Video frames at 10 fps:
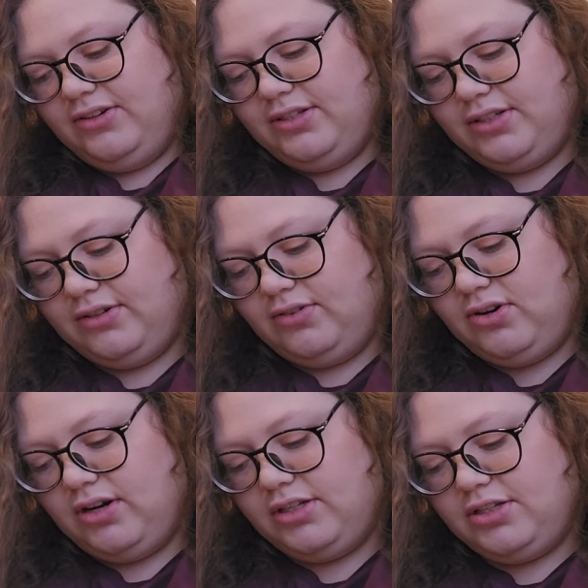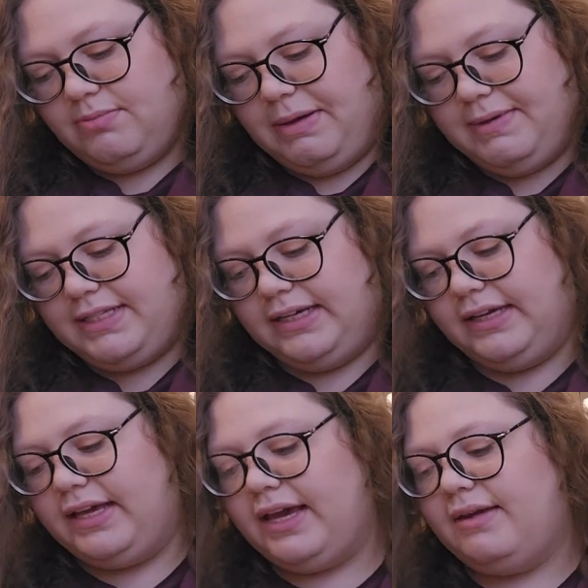little circle cards. So maybe it's like
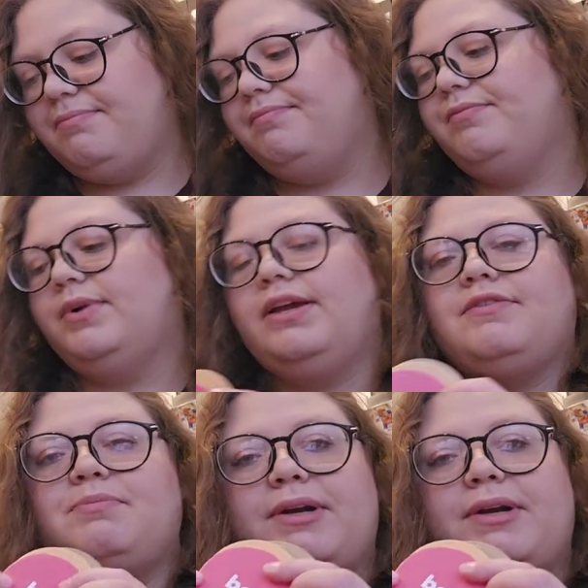a game where you have to